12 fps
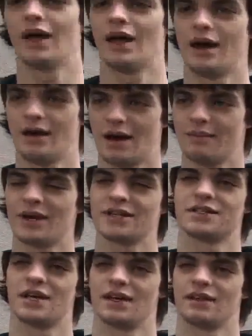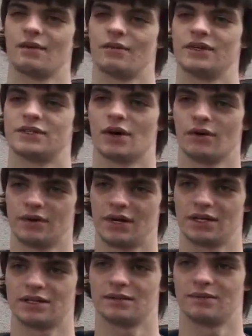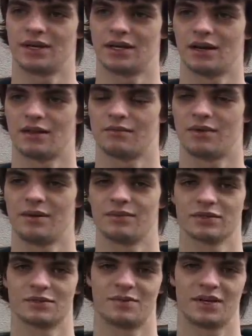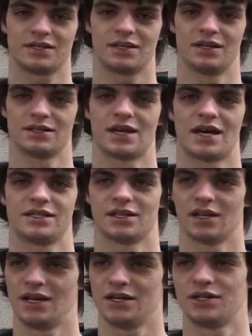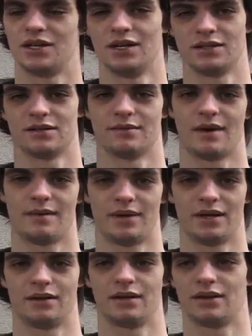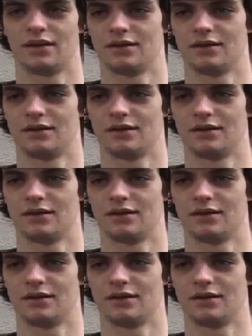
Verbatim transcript: I'm not saying that we don't need to be in other people's business. Isolationism, I mean,